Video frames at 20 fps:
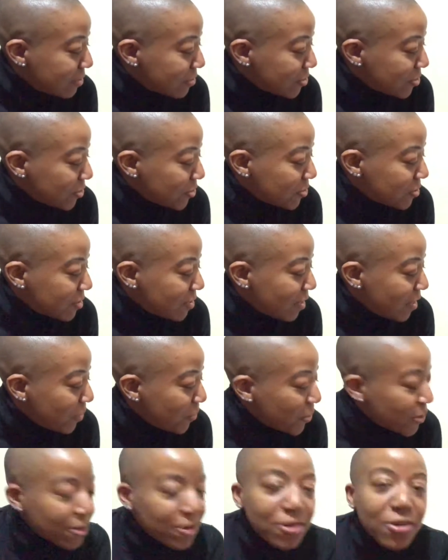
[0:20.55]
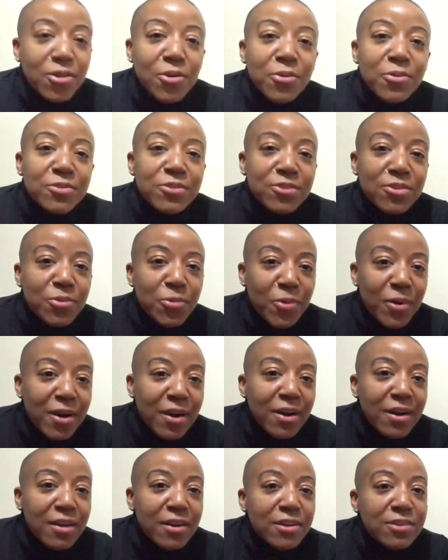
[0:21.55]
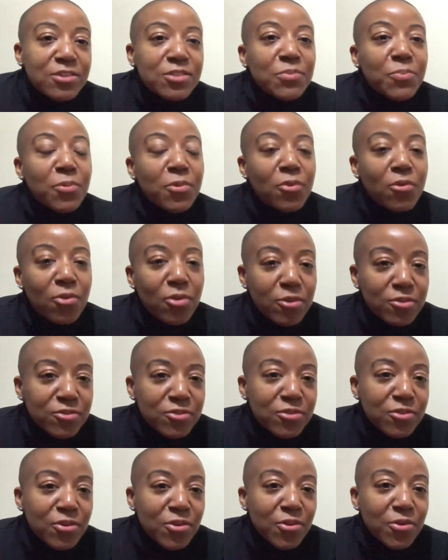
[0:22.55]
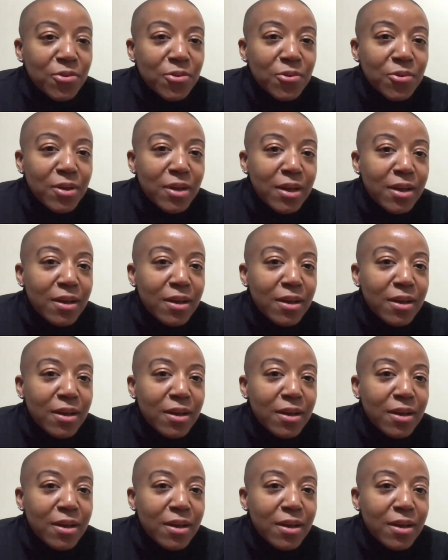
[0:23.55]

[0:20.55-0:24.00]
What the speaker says: so today we're gonna go into the wines, but also